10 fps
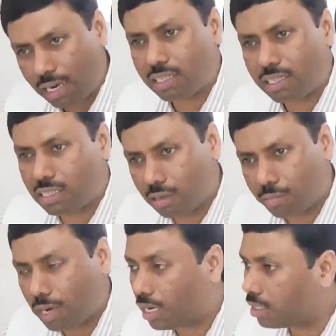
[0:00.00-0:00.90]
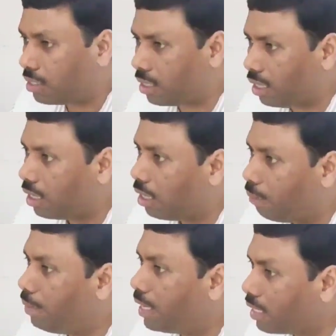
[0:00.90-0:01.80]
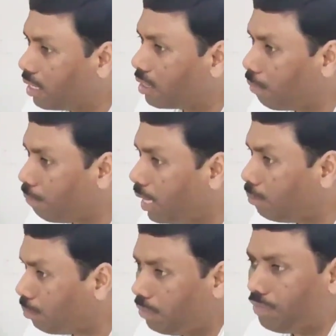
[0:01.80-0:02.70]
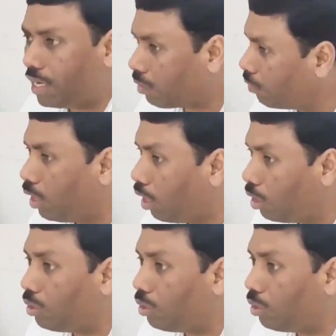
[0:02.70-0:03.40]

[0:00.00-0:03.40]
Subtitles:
practicing, making the man perfect, we